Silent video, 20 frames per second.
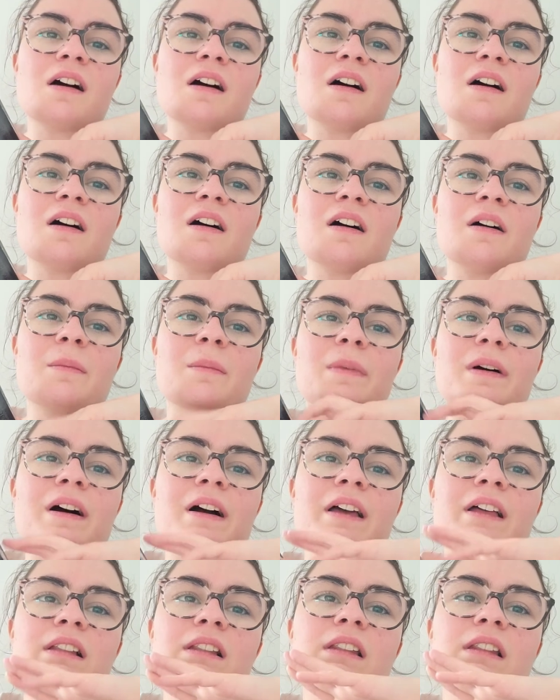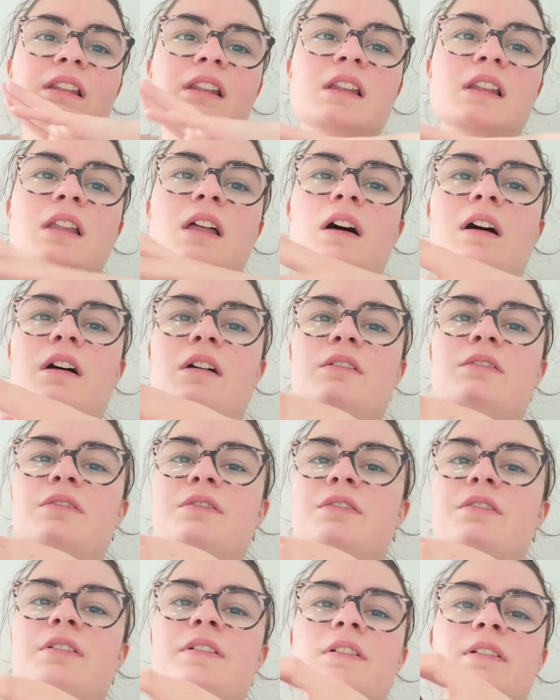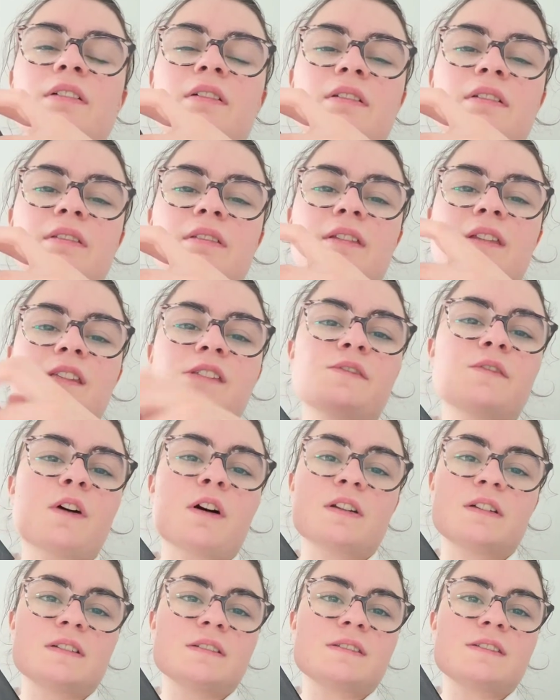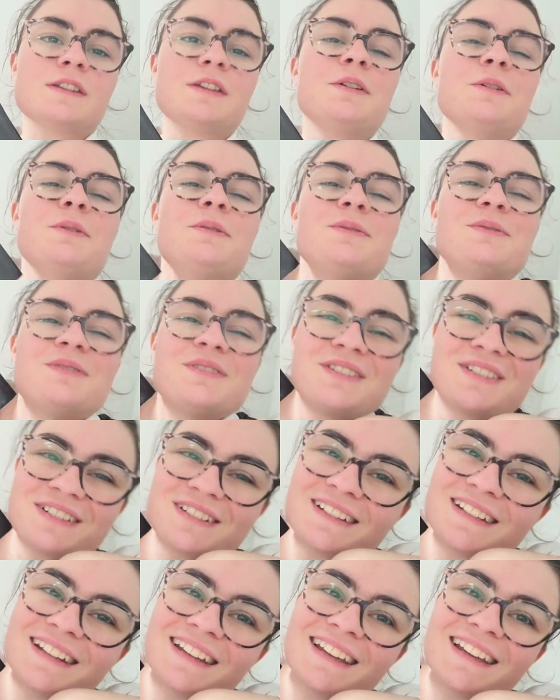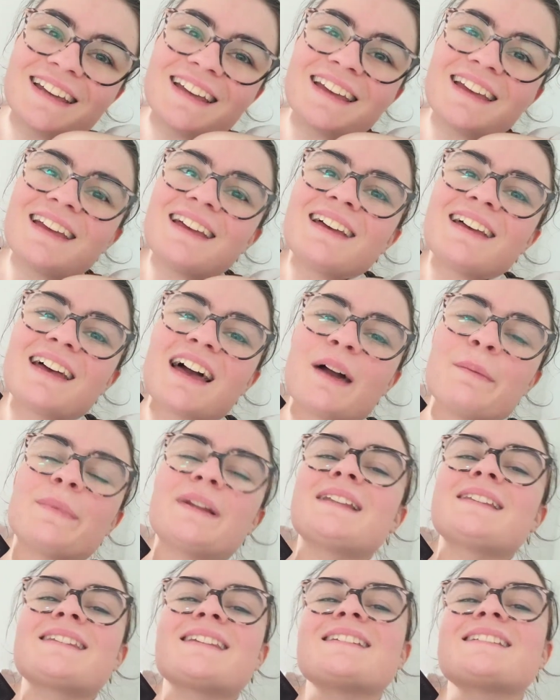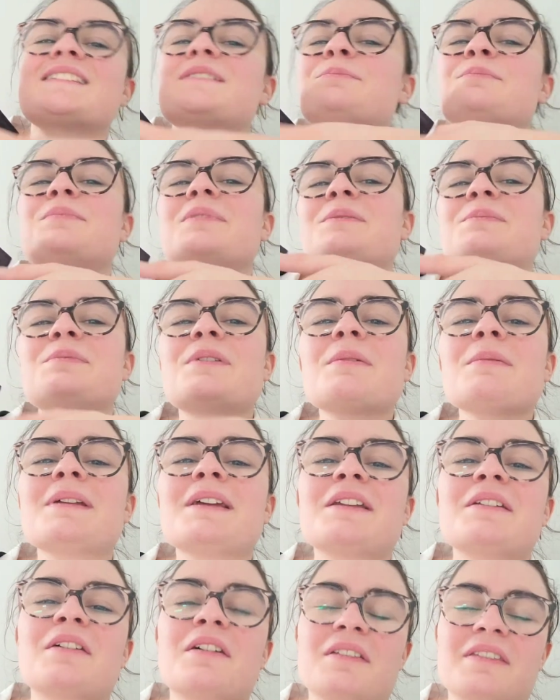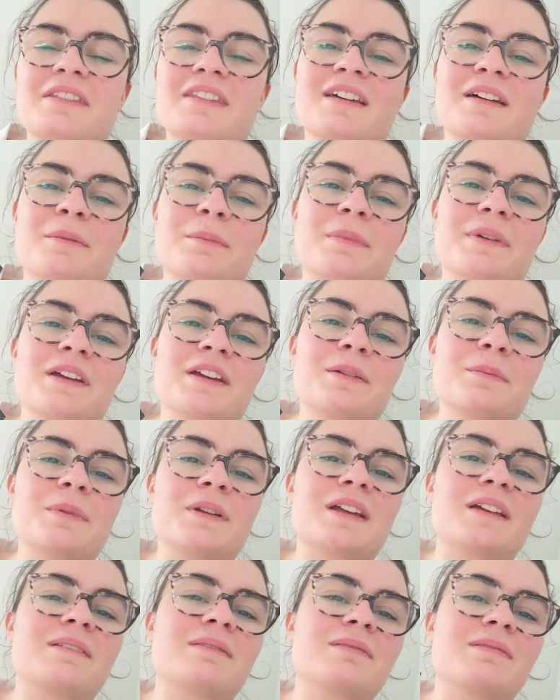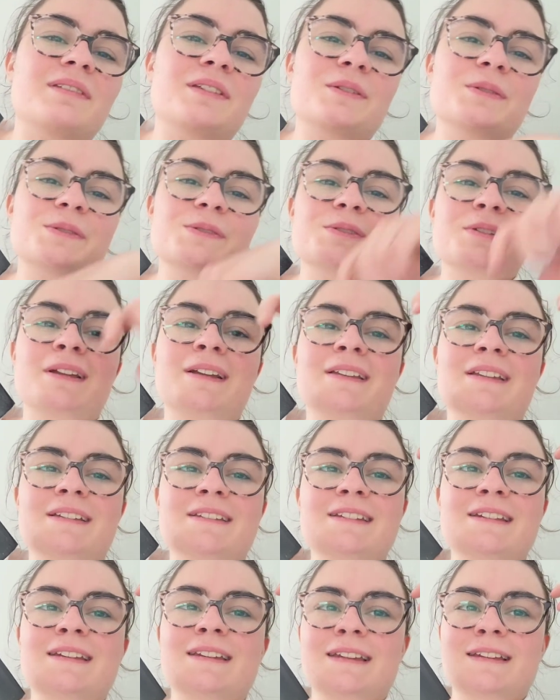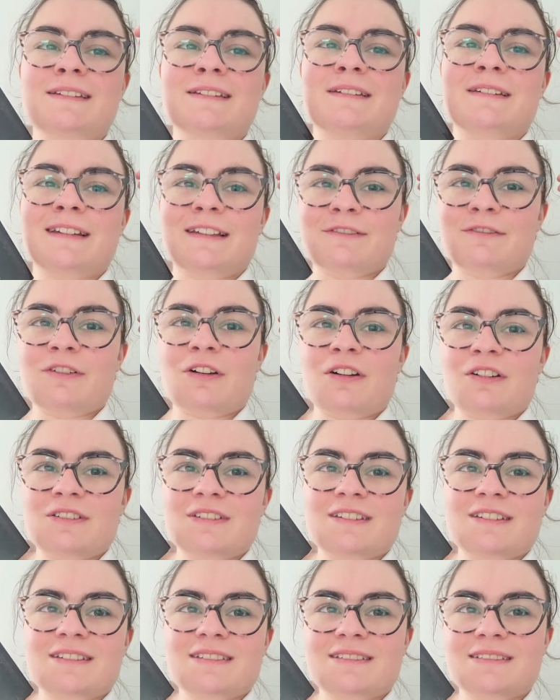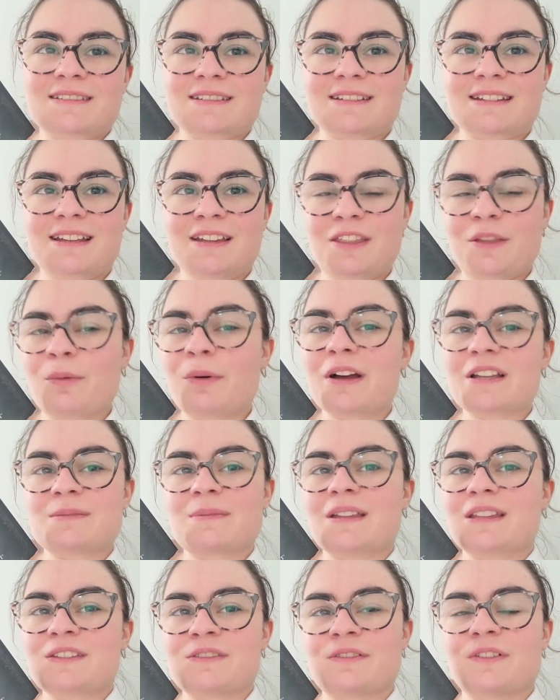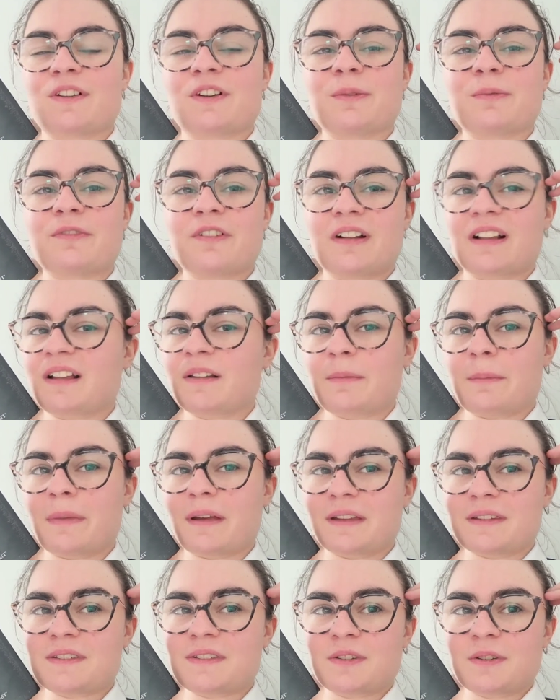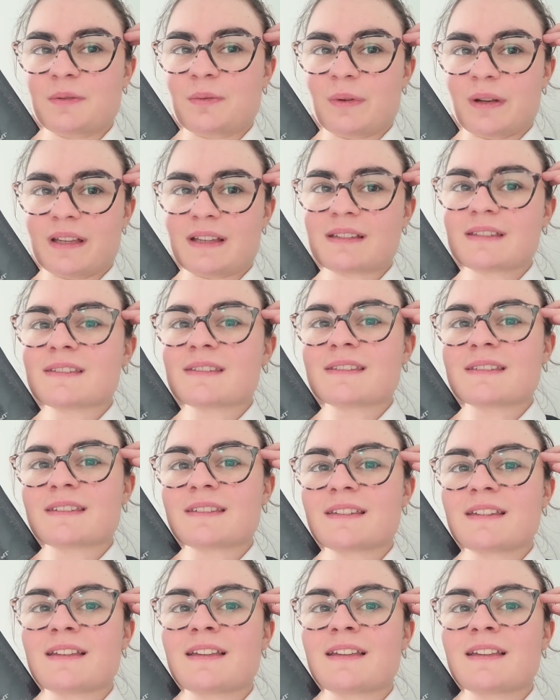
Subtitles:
I love this font. It's huge. I mean, it's probably not that big, but I'm used to like the teeny tiny font in The Wise Man's Fear for like the past 2 weeks.